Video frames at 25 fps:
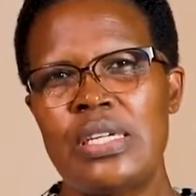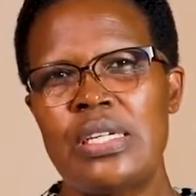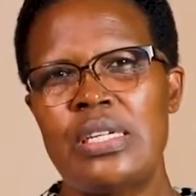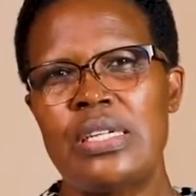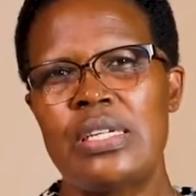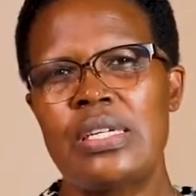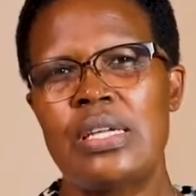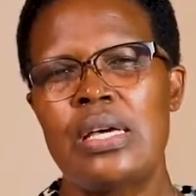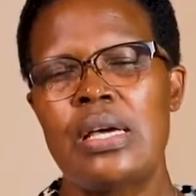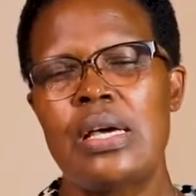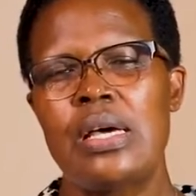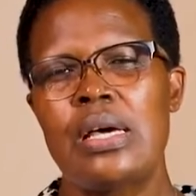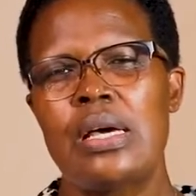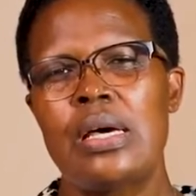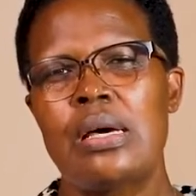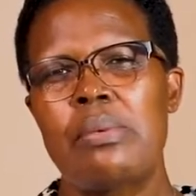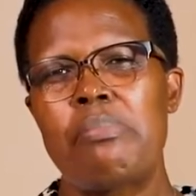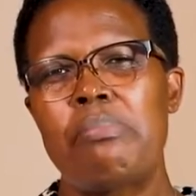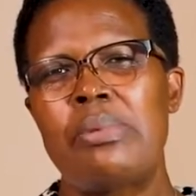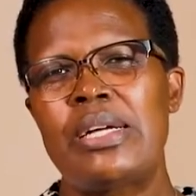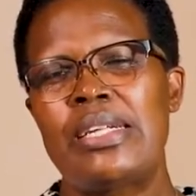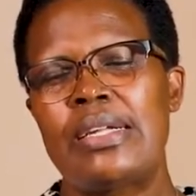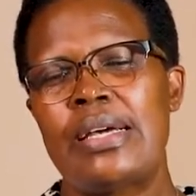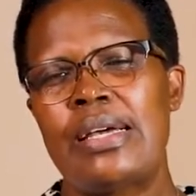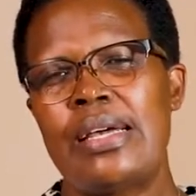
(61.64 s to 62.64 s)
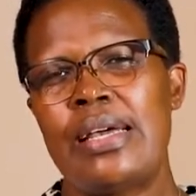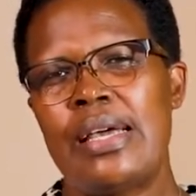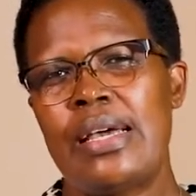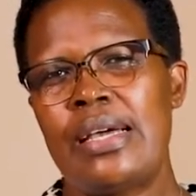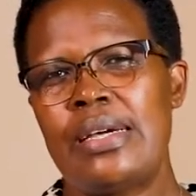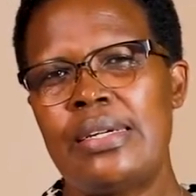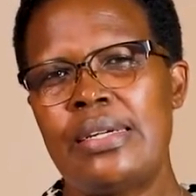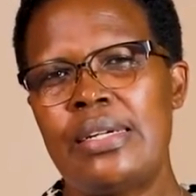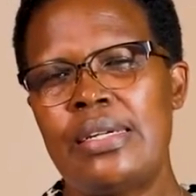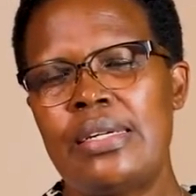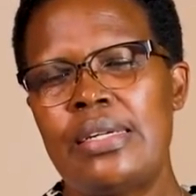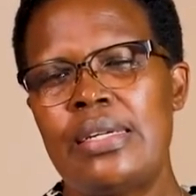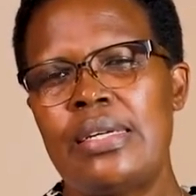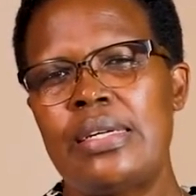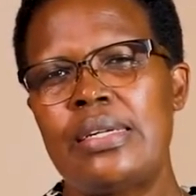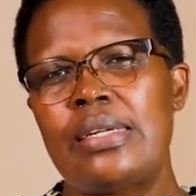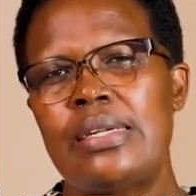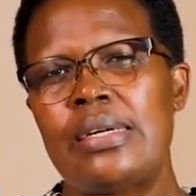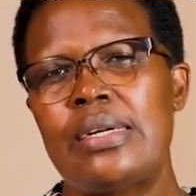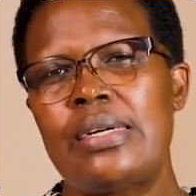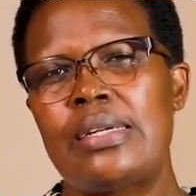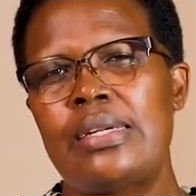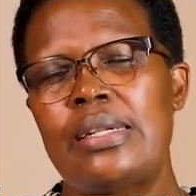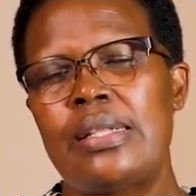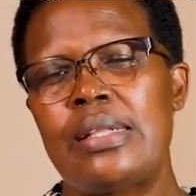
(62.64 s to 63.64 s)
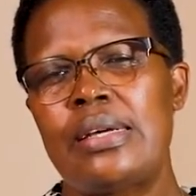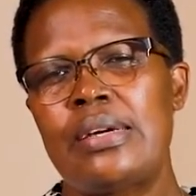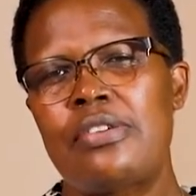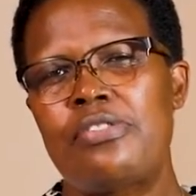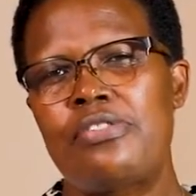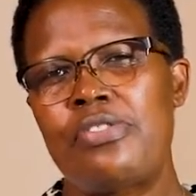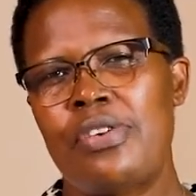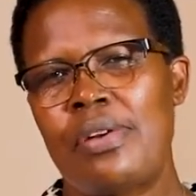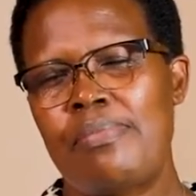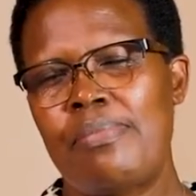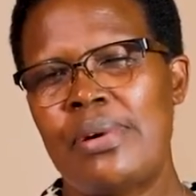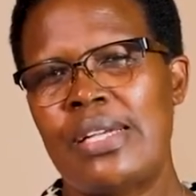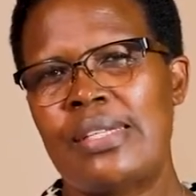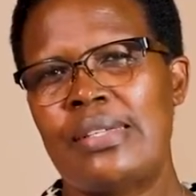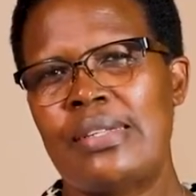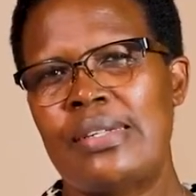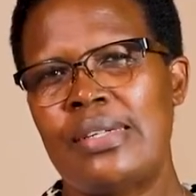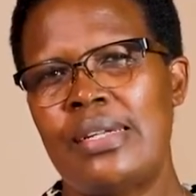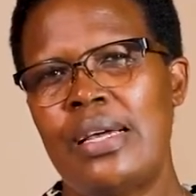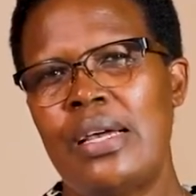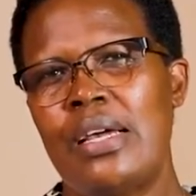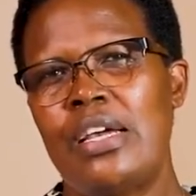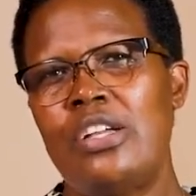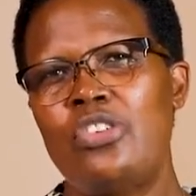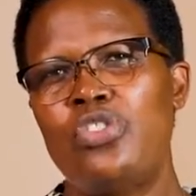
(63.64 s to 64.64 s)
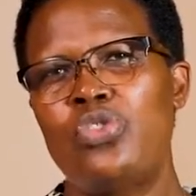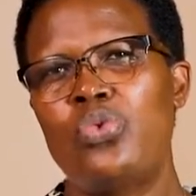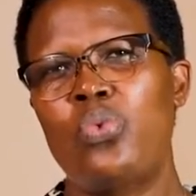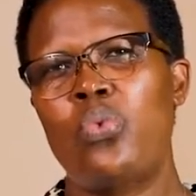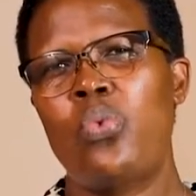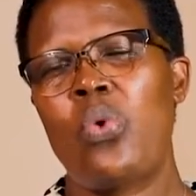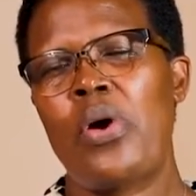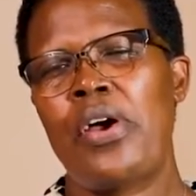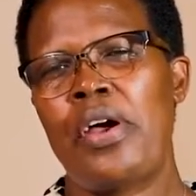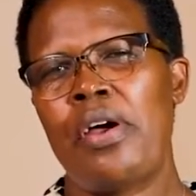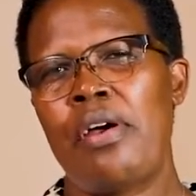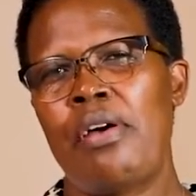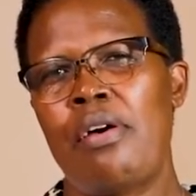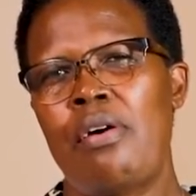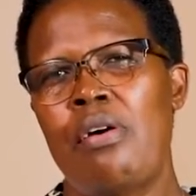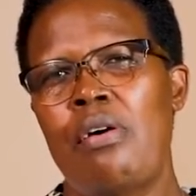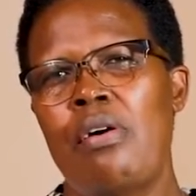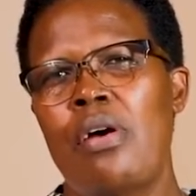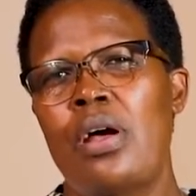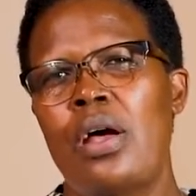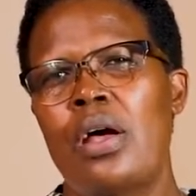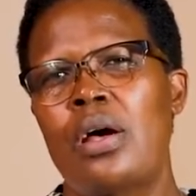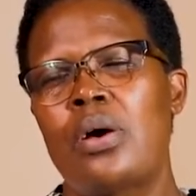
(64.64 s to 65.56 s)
it, but I ended it at the drama stage where